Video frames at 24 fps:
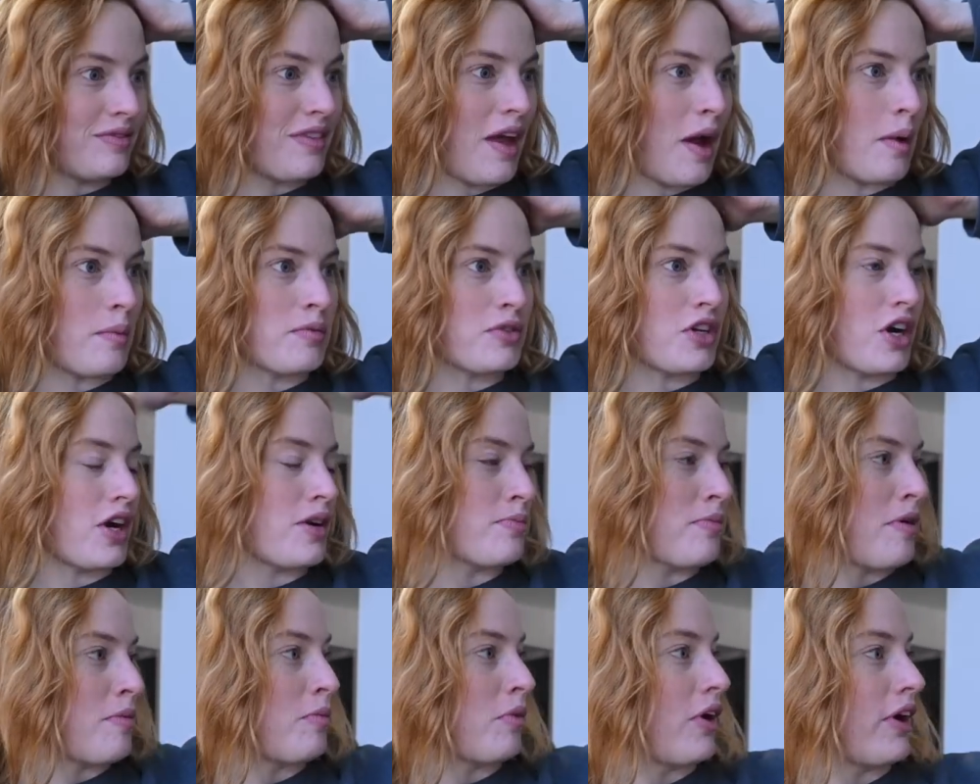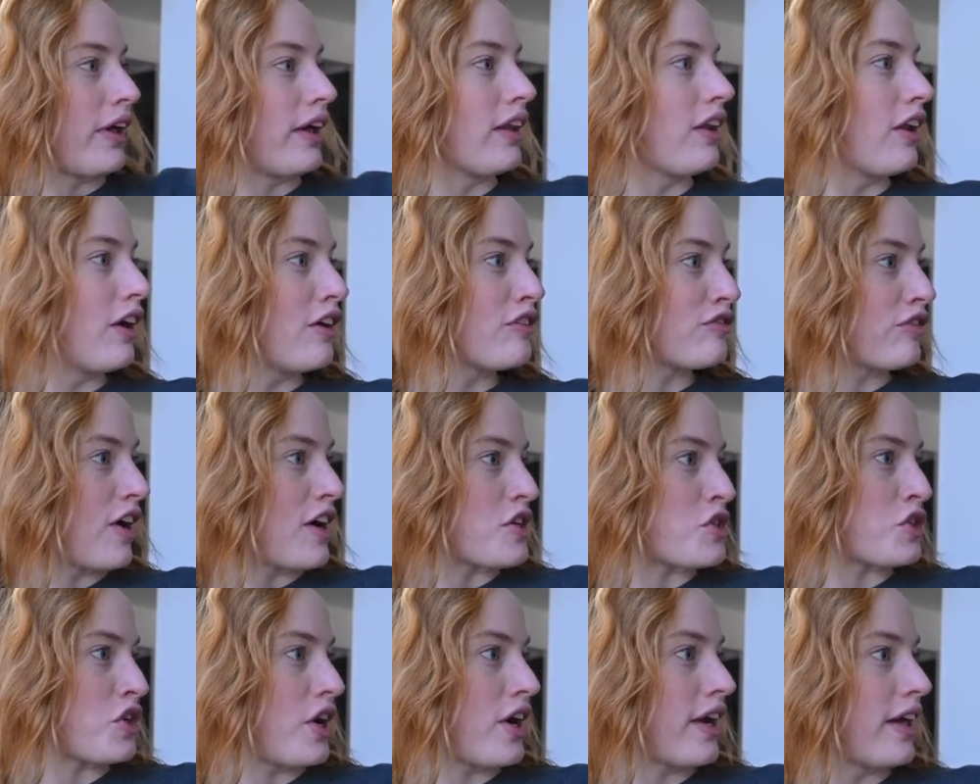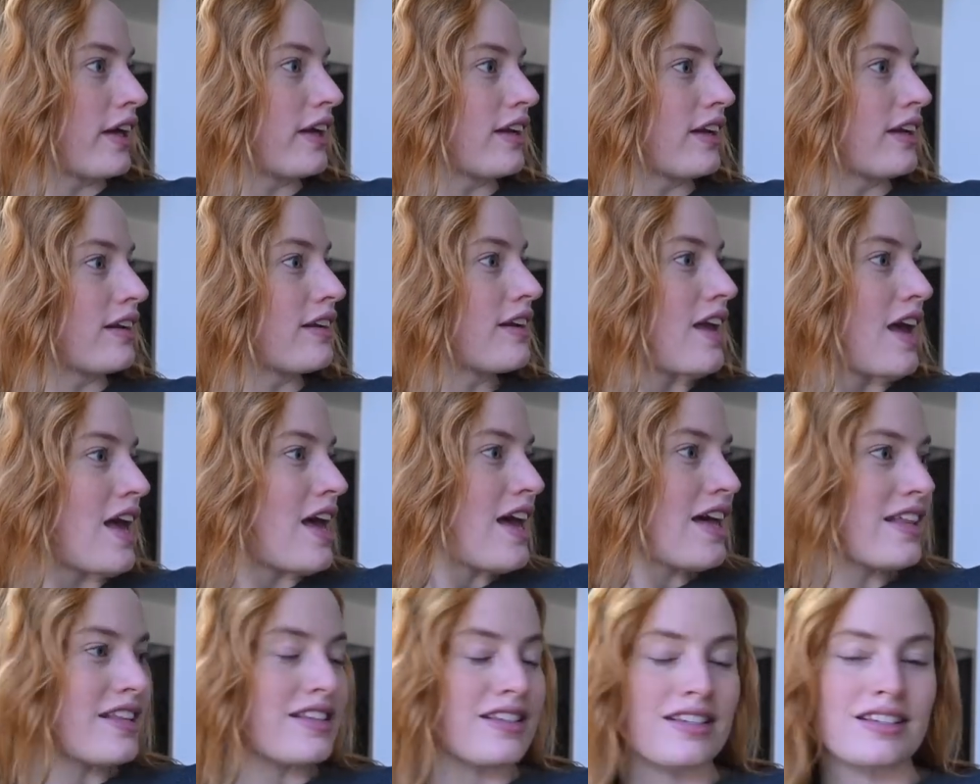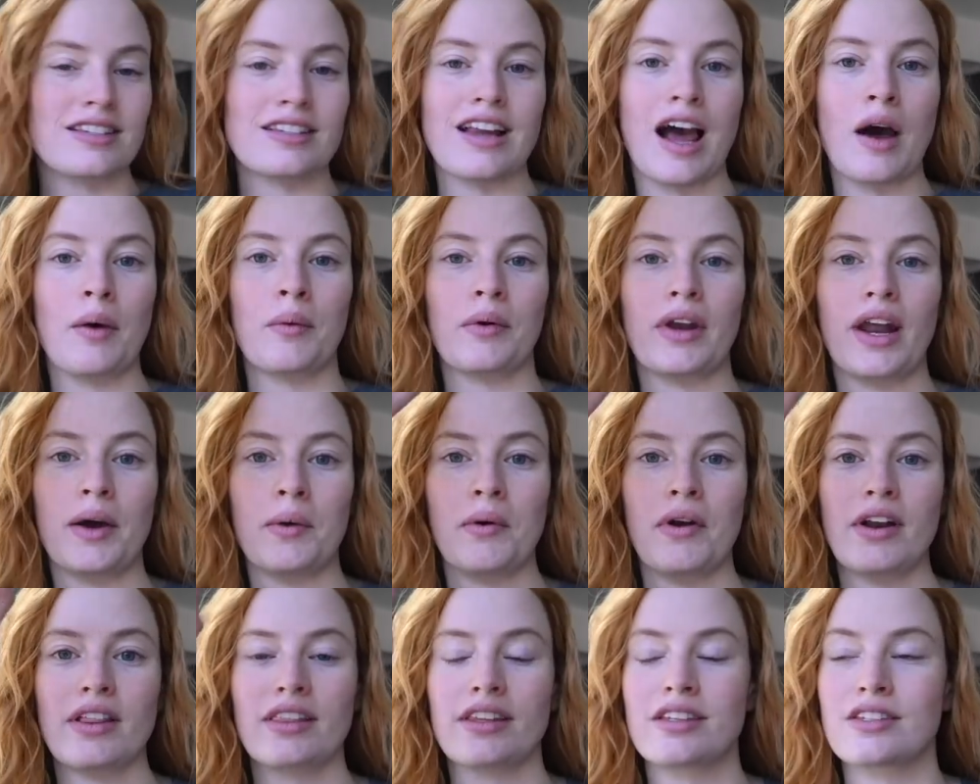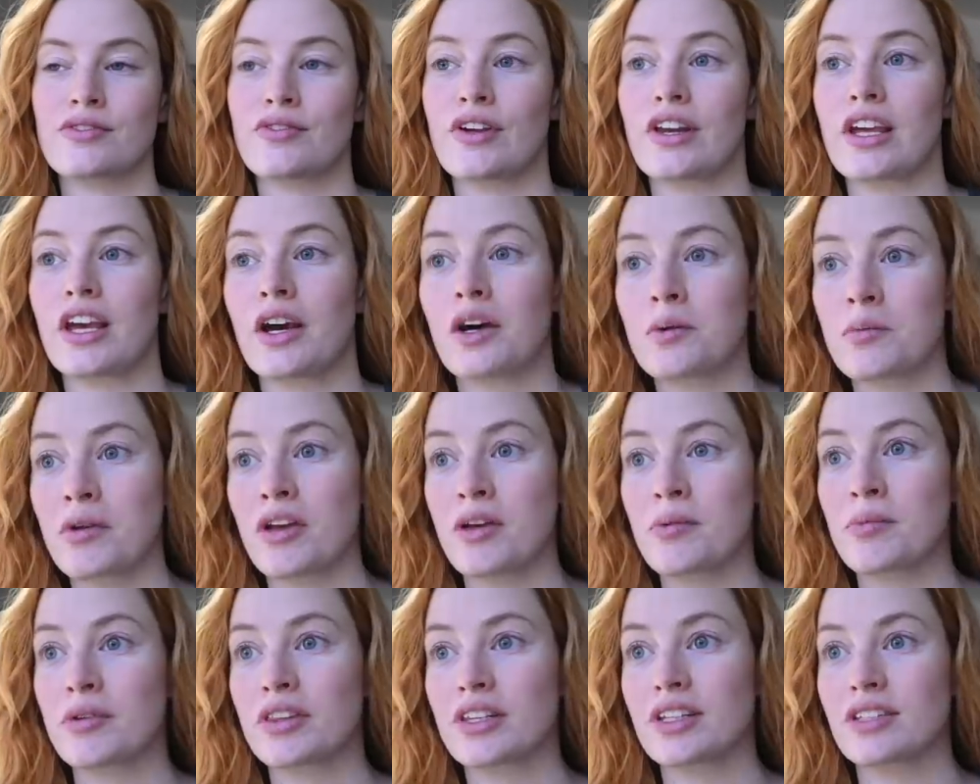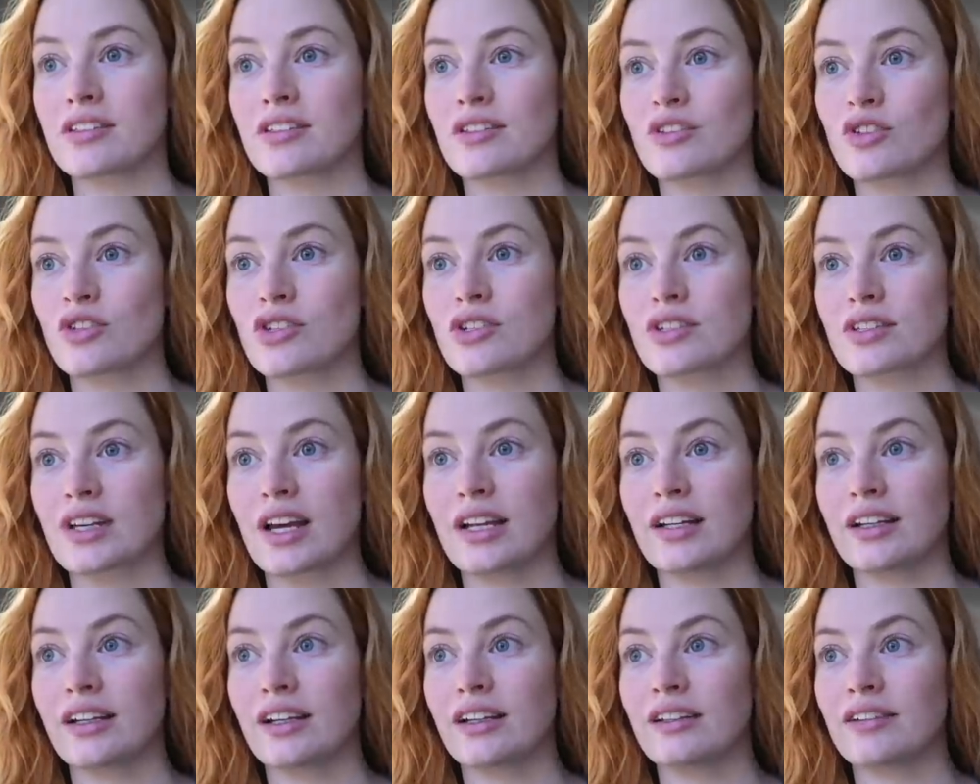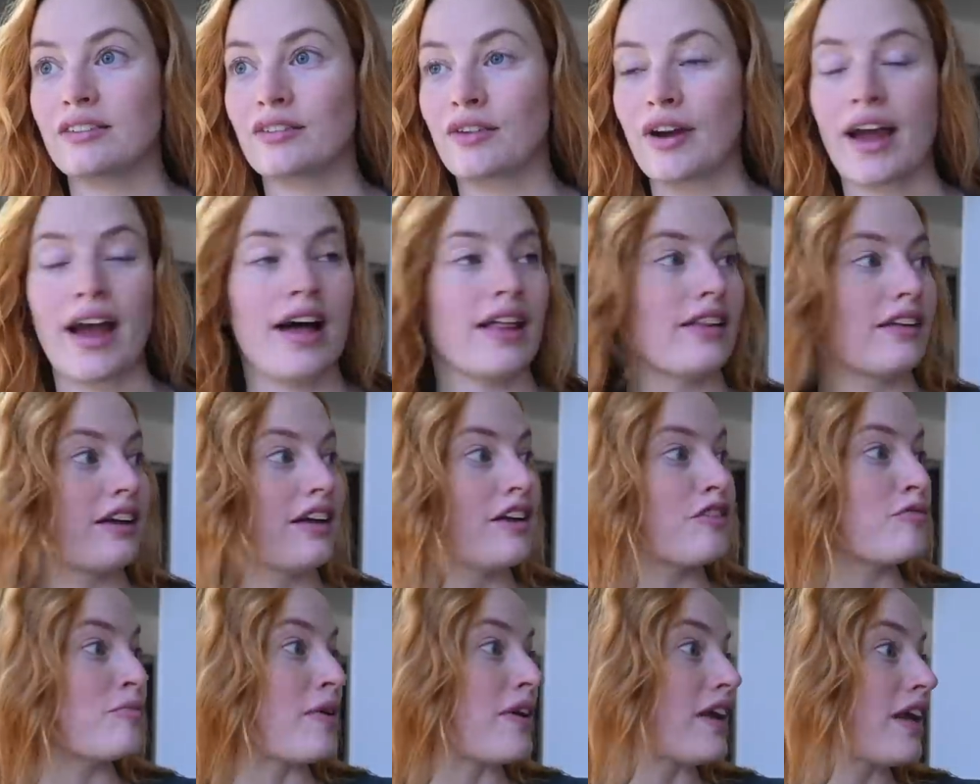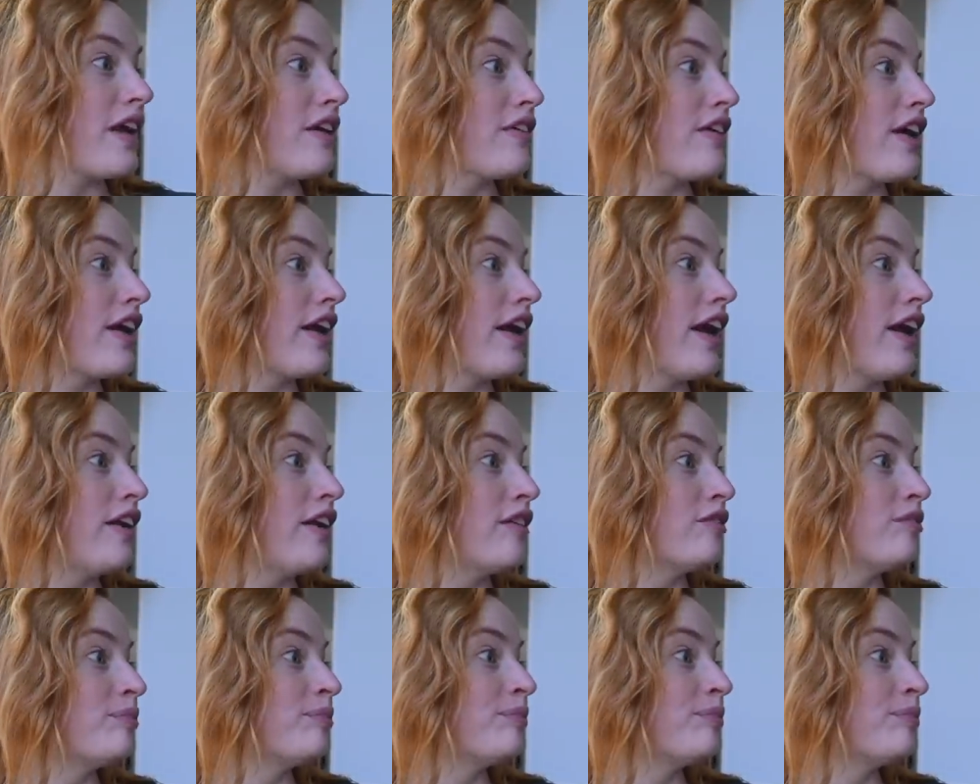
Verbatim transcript: Now I'm starting my morning a little frustrated and this is not what I wanted this video to be, but this is just kind of reality of my day right now.